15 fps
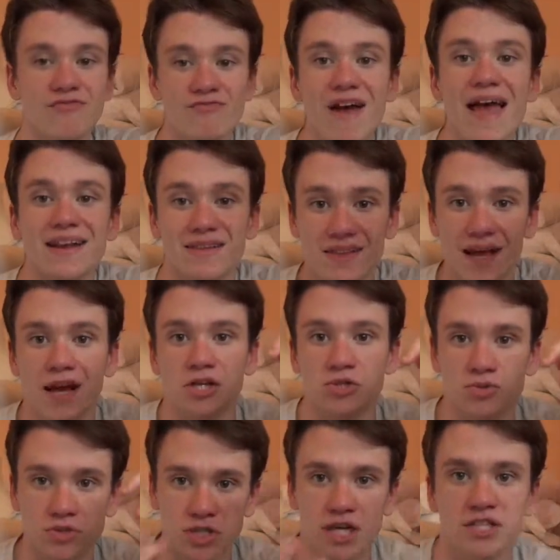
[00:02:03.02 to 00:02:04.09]
event, the
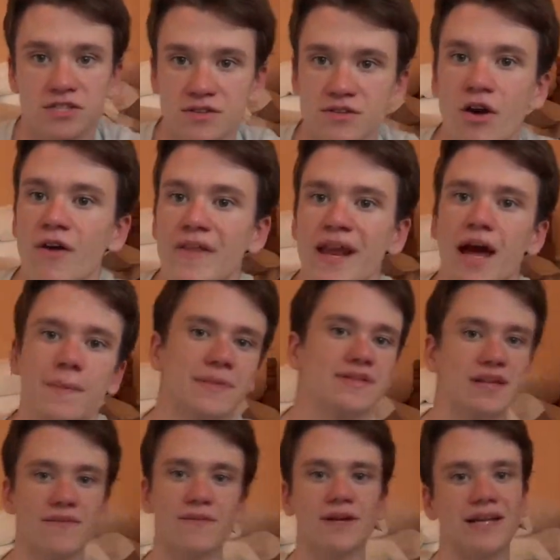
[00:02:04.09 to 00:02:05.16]
actual changing the guard that
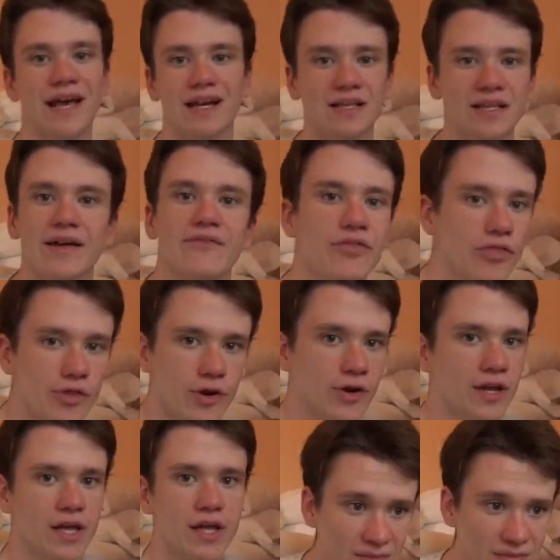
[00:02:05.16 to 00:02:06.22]
happens every day at
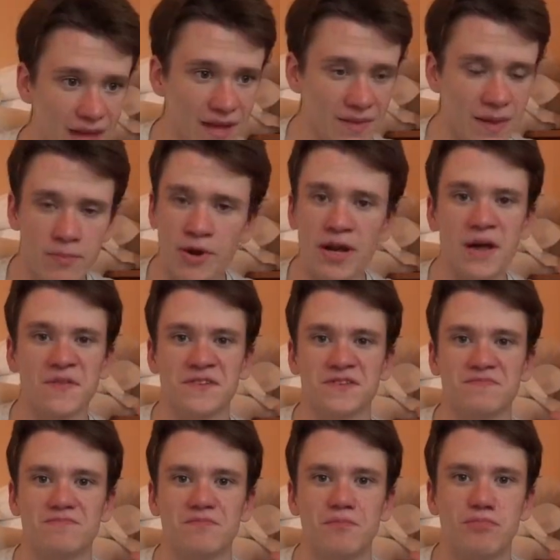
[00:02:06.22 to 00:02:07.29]
11:30, they bring out this
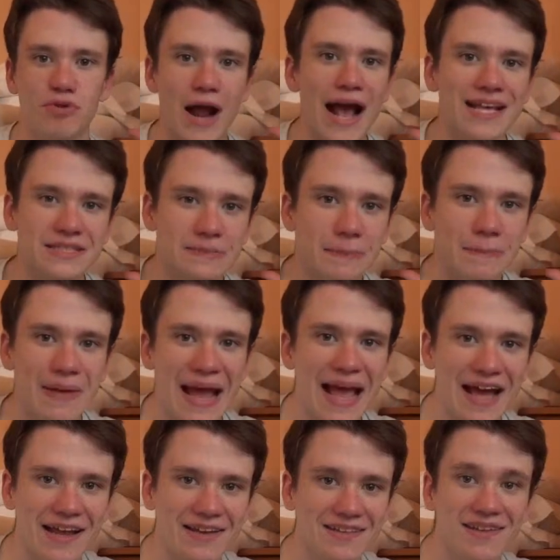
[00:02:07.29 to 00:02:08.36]
brass
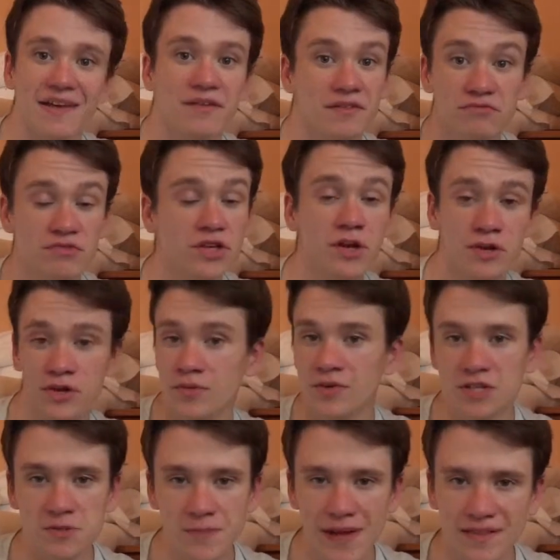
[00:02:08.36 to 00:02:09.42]
band, and you
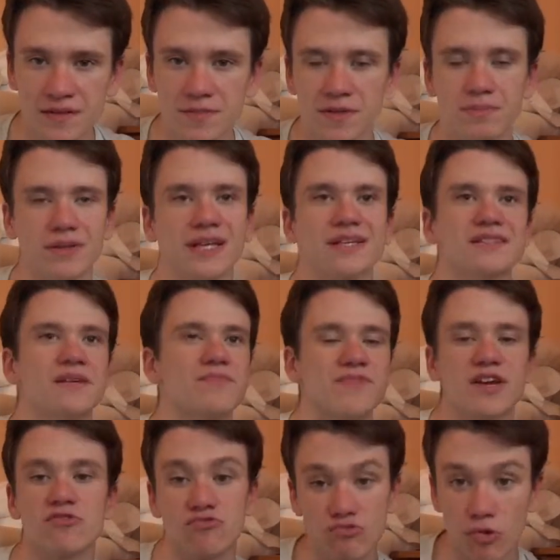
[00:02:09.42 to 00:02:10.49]
would expect them to play
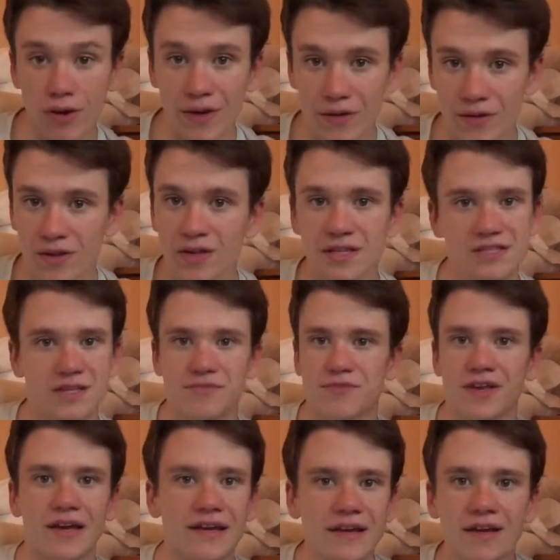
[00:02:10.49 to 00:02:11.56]
something royal,
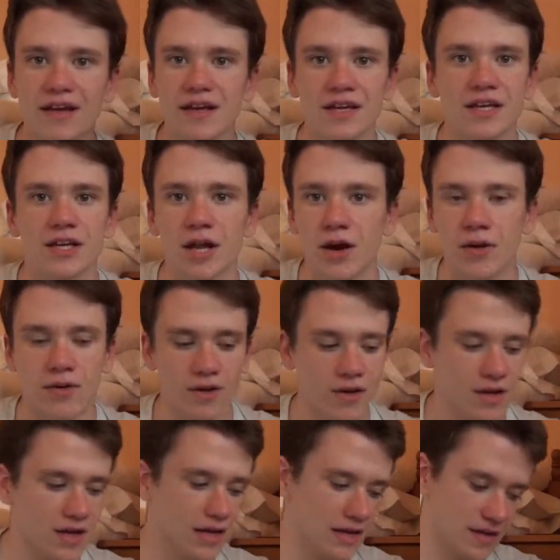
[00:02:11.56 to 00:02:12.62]
something,
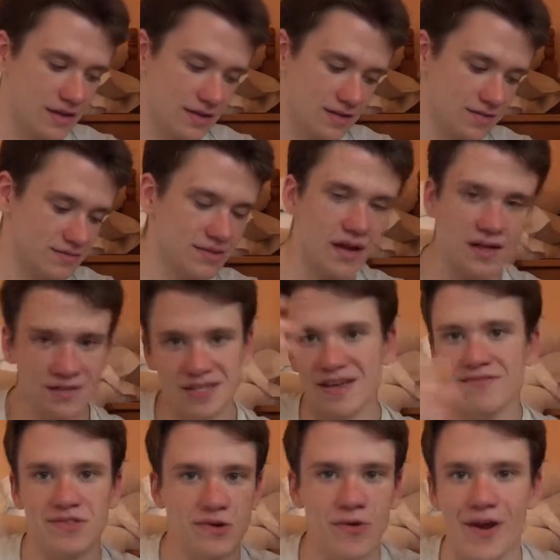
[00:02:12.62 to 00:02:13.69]
God
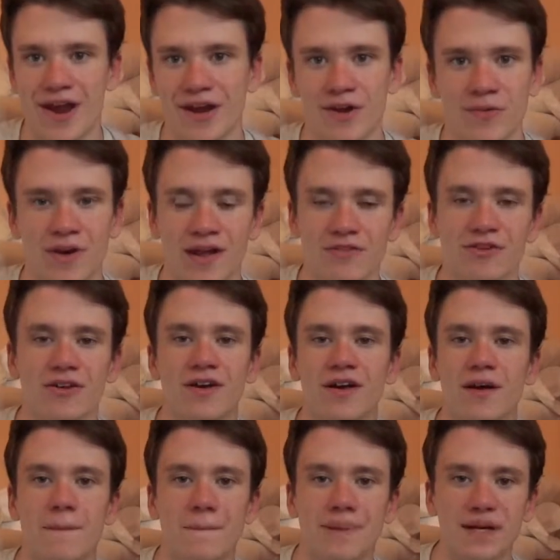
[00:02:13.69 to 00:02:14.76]
Save the Queen or whatever.
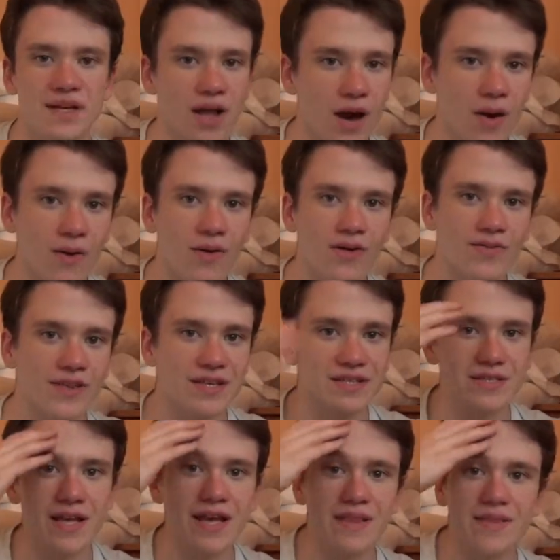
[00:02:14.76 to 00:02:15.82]
But no,
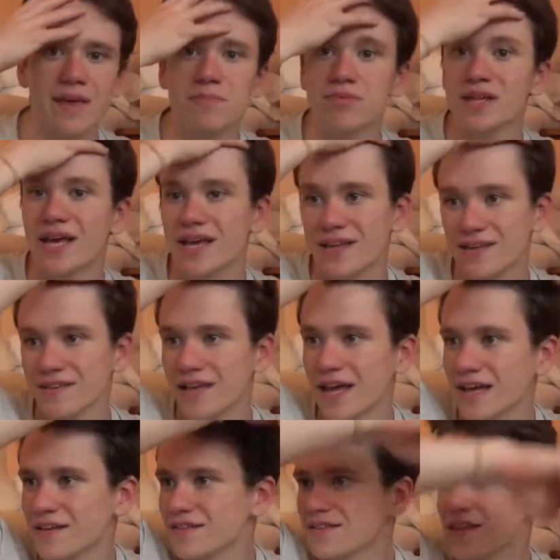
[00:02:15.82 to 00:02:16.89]
they play
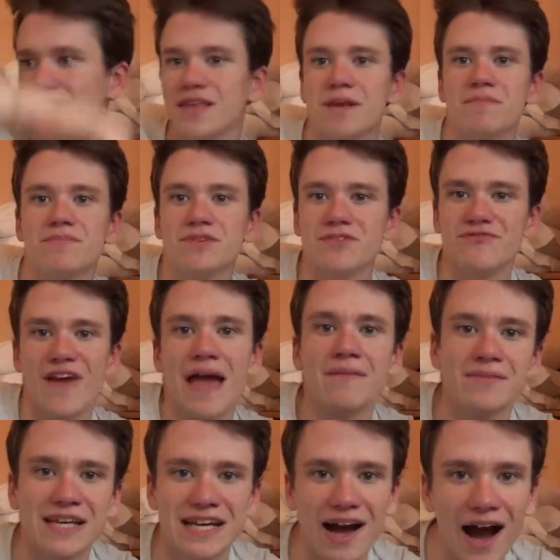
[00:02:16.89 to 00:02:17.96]
like the theme to
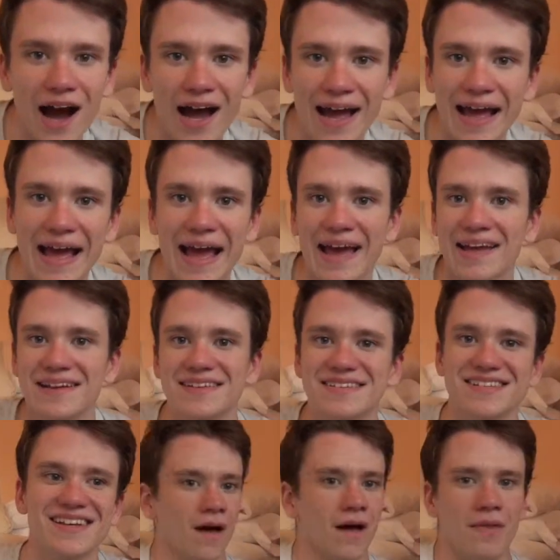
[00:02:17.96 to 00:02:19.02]
Family Guy
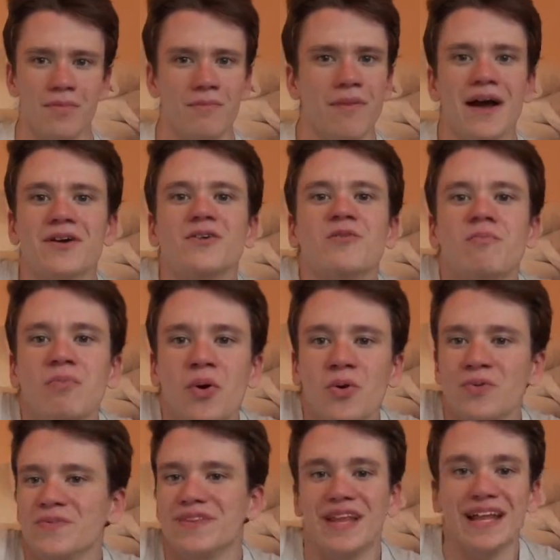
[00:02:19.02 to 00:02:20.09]
and Michael
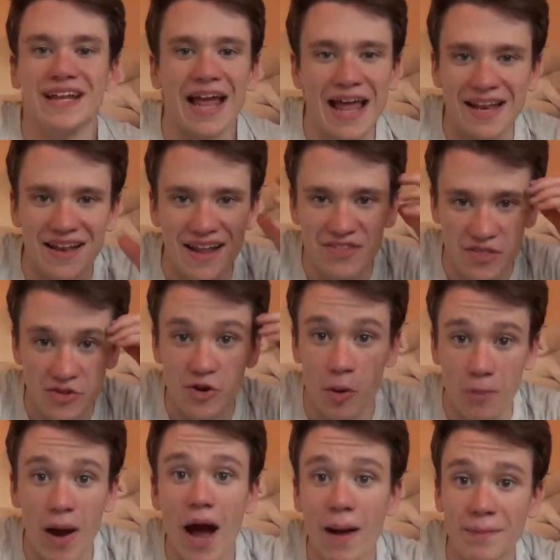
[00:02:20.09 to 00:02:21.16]
Bolton
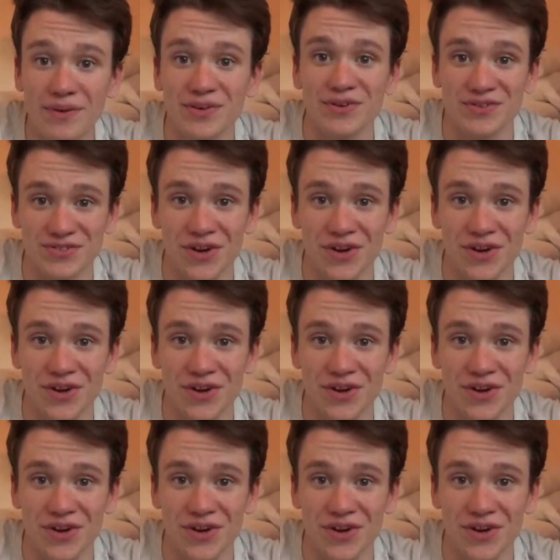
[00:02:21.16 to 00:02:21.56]
and popular